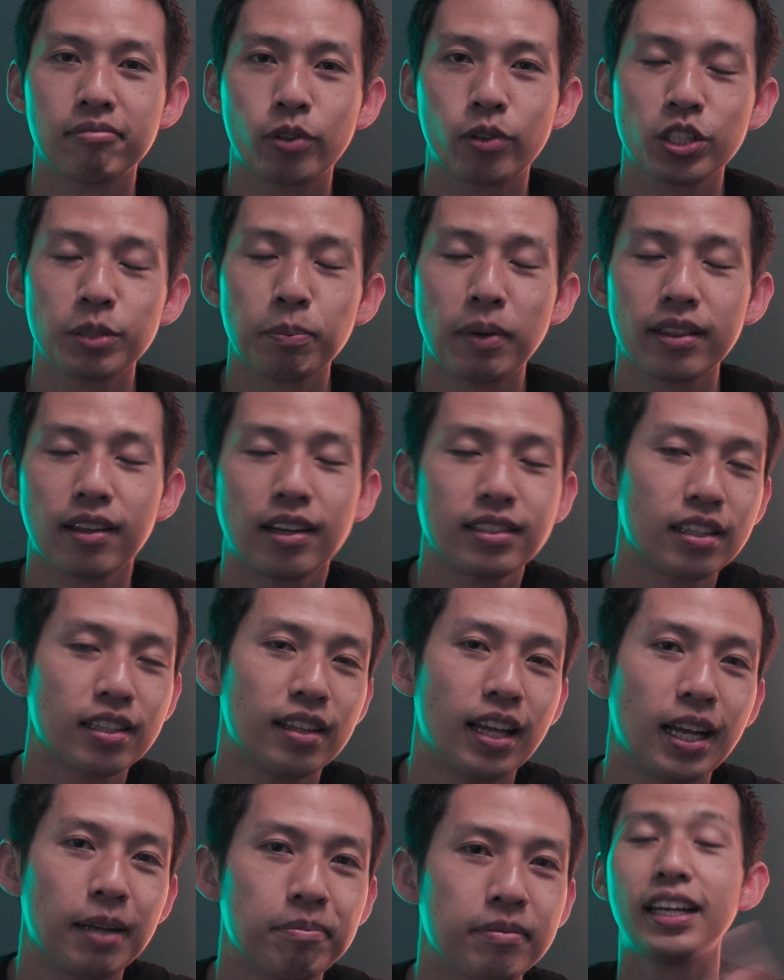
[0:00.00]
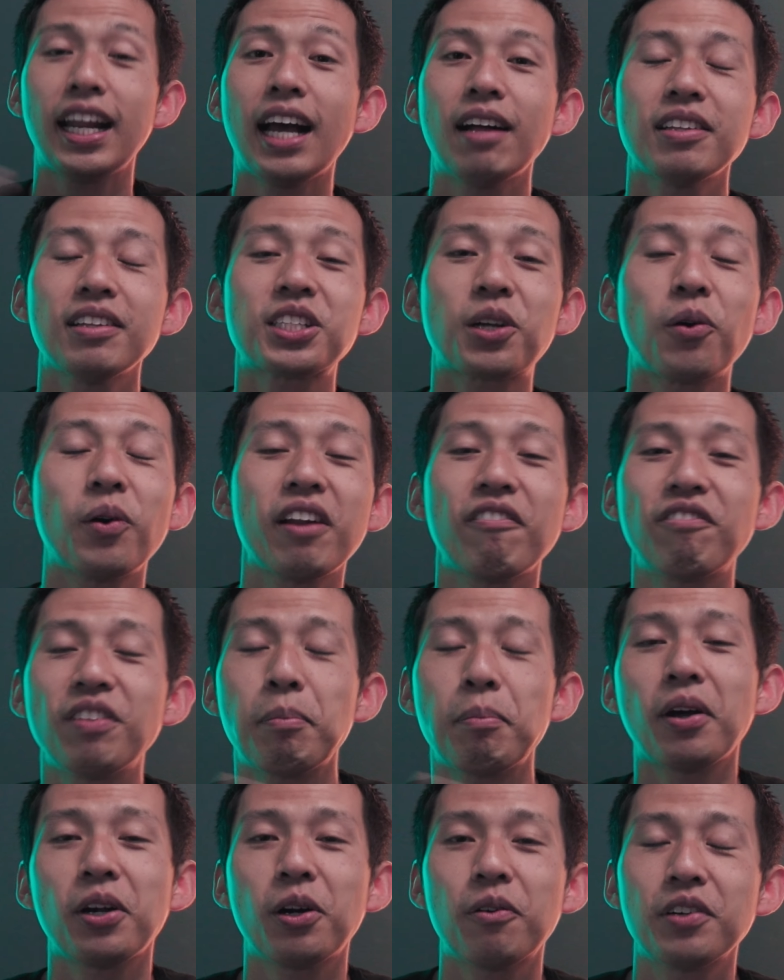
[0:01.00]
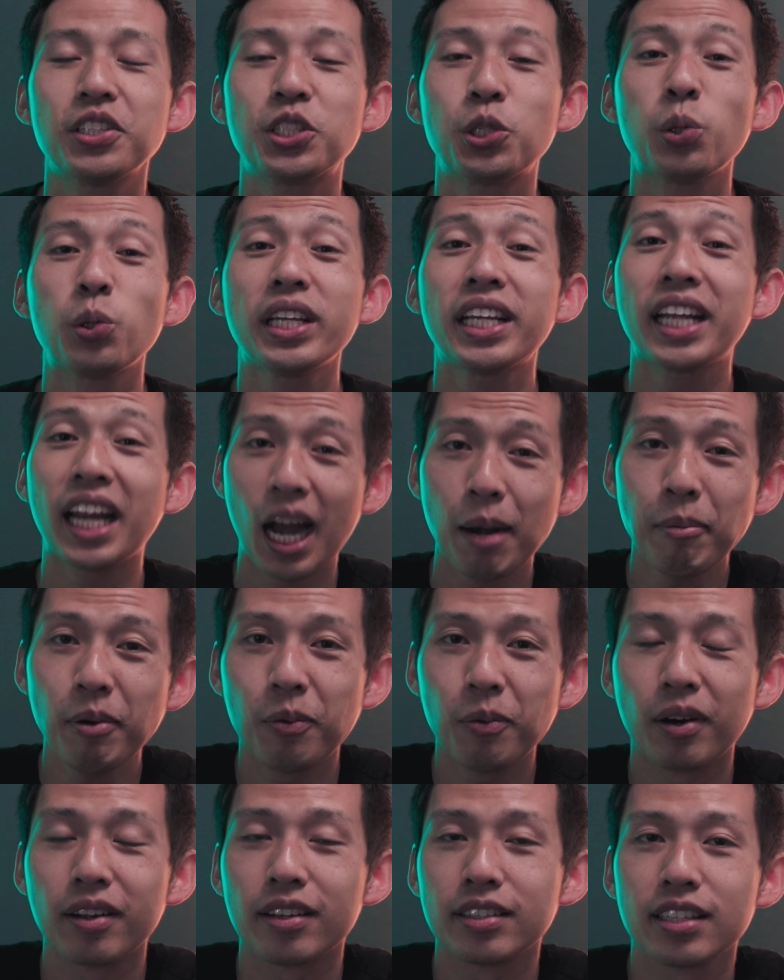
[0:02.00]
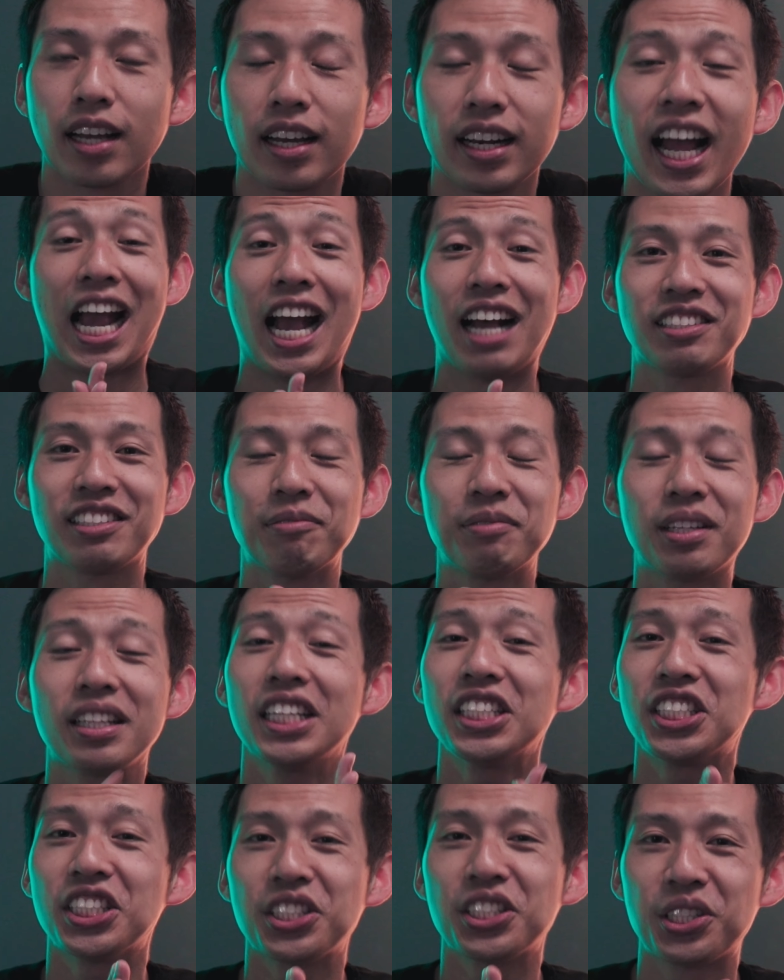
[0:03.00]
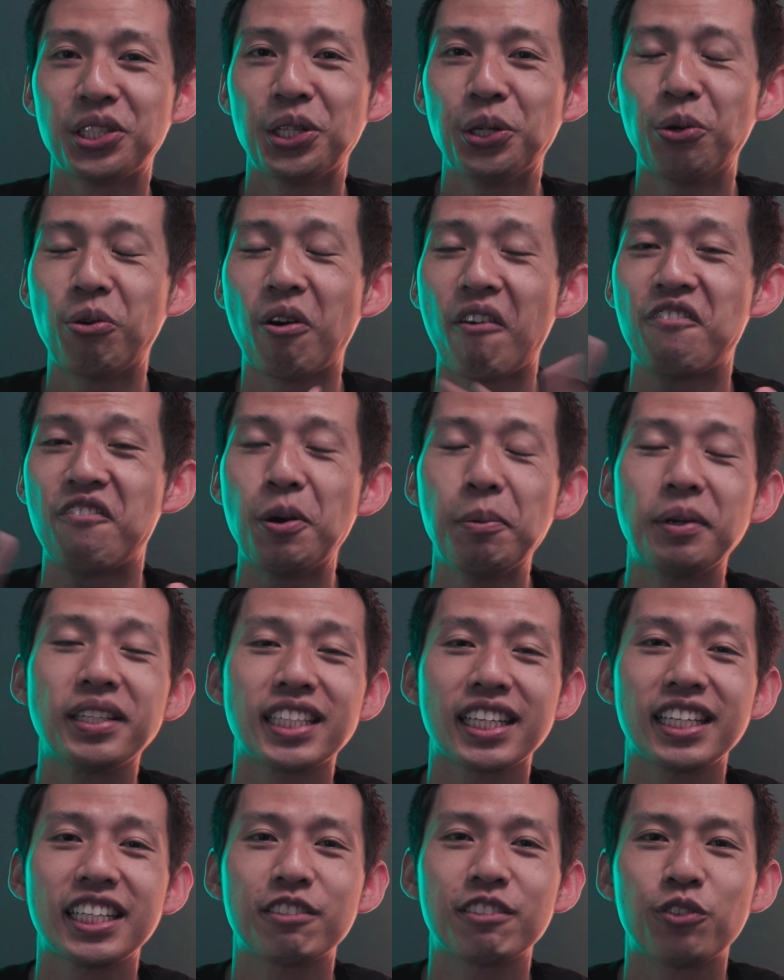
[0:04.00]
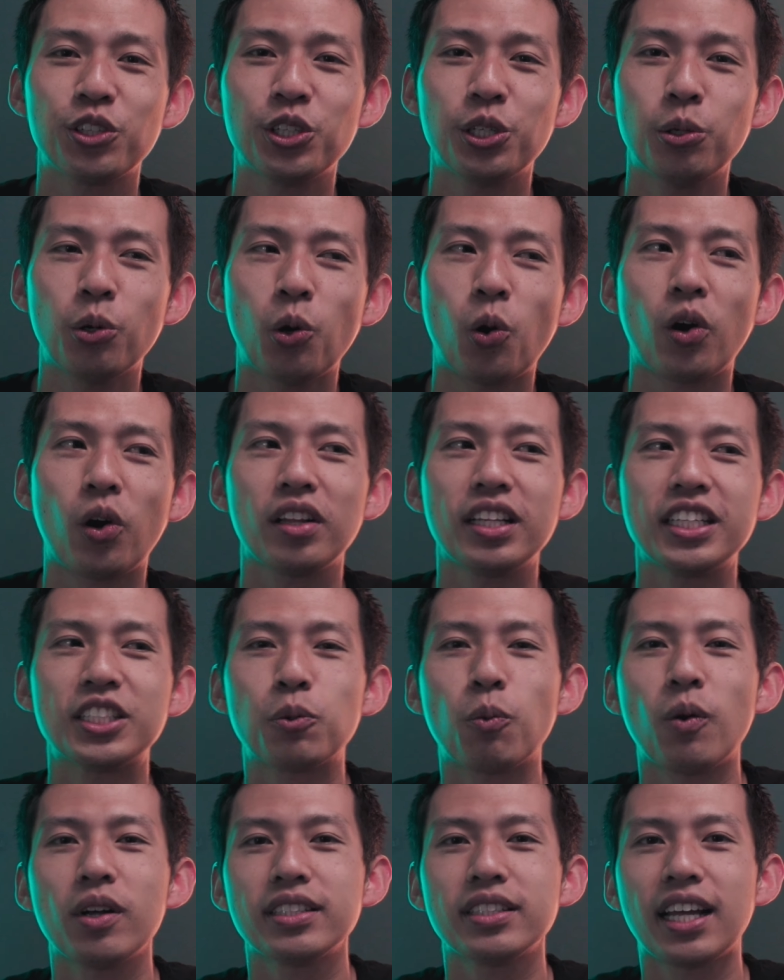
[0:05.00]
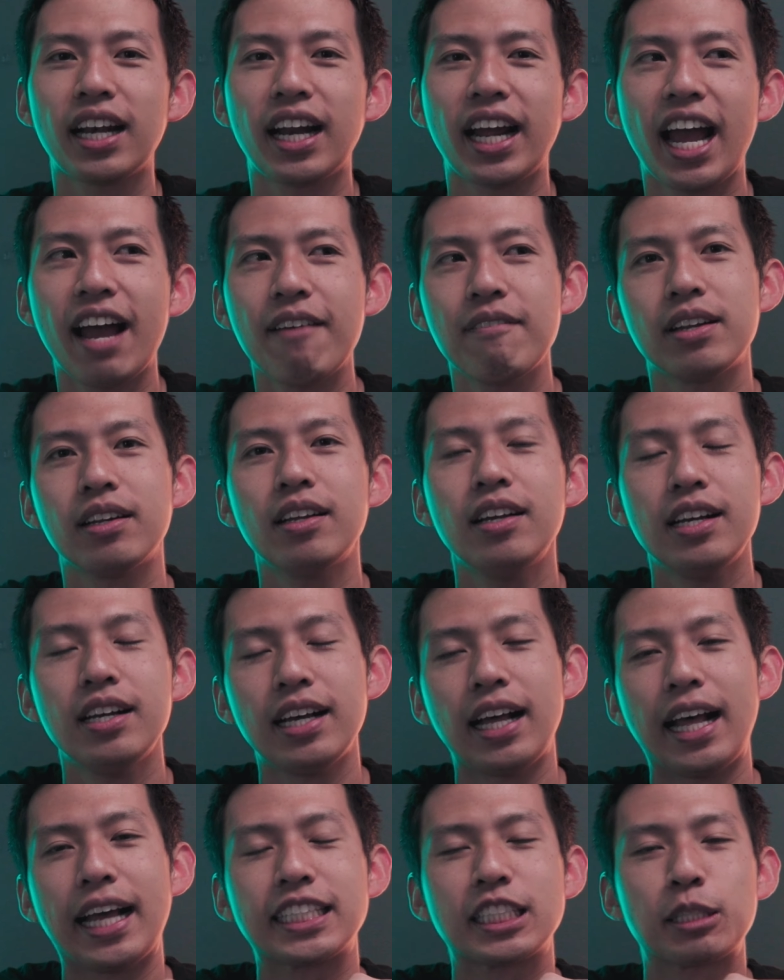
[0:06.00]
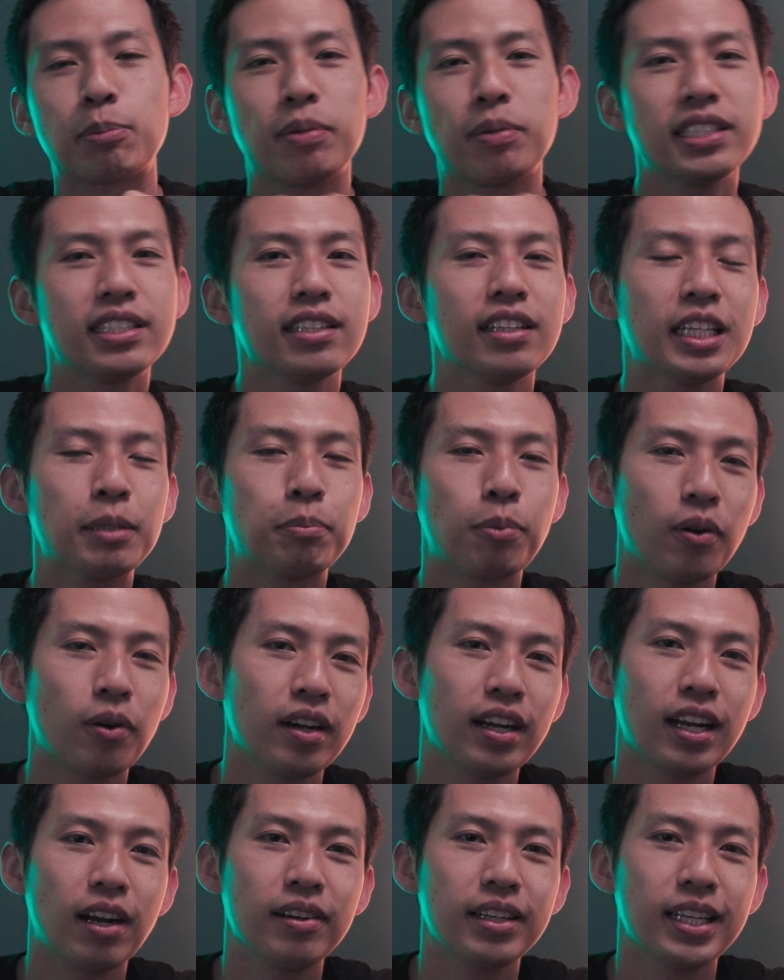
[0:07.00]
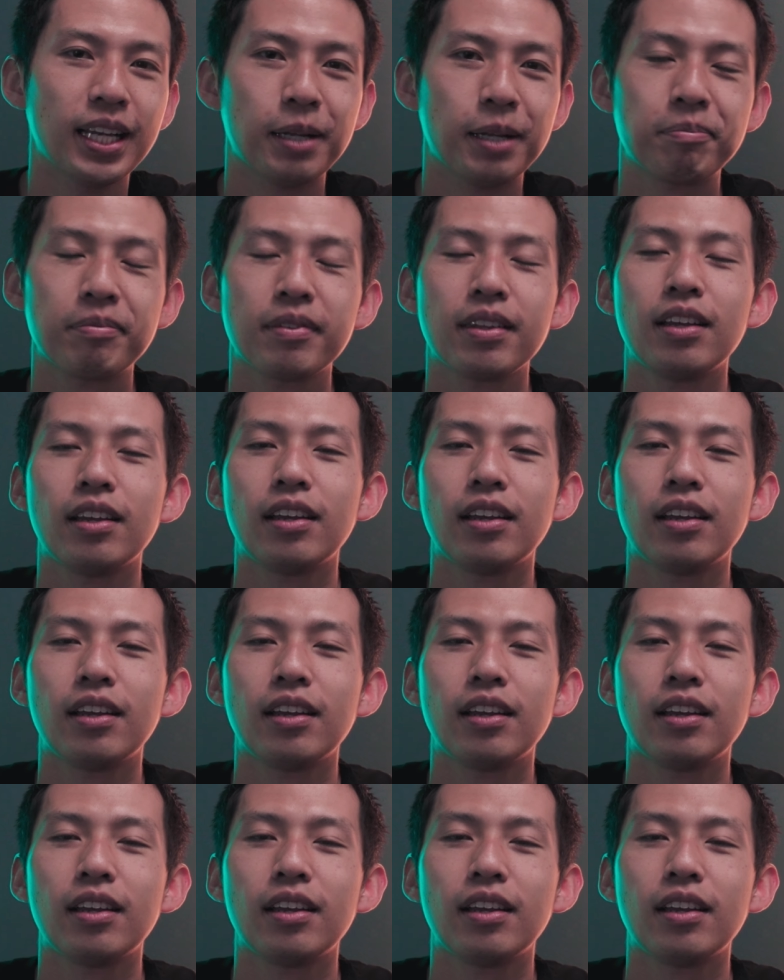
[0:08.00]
Those are my thoughts on that. Now let's go ahead and flip on over to the camera work side. I have some delicious new filming techniques for you, or at least ones that I haven't explicitly pointed out yet.